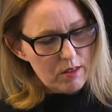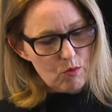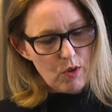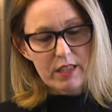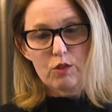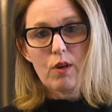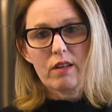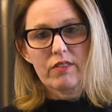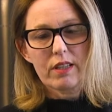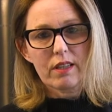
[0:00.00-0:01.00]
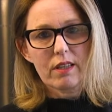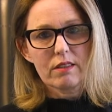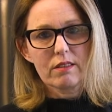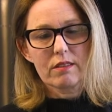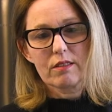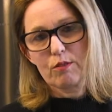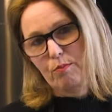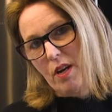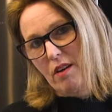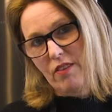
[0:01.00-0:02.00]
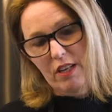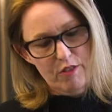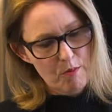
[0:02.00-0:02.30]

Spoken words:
Rice wine vinegar, perfect